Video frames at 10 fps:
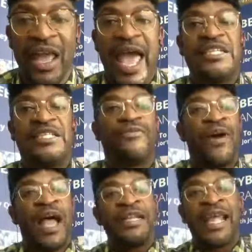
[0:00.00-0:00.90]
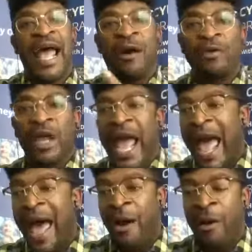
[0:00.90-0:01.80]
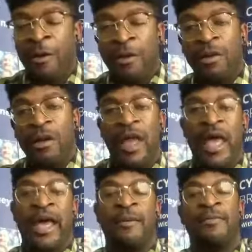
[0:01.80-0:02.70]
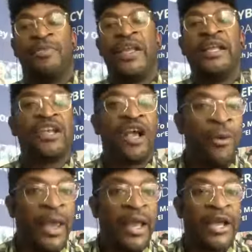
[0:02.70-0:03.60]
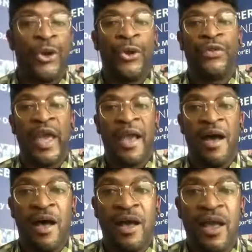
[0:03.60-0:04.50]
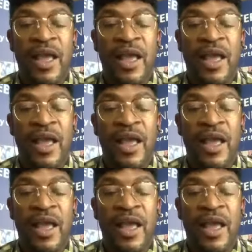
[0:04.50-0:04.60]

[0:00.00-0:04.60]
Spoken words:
and to find out how things are going and who they are.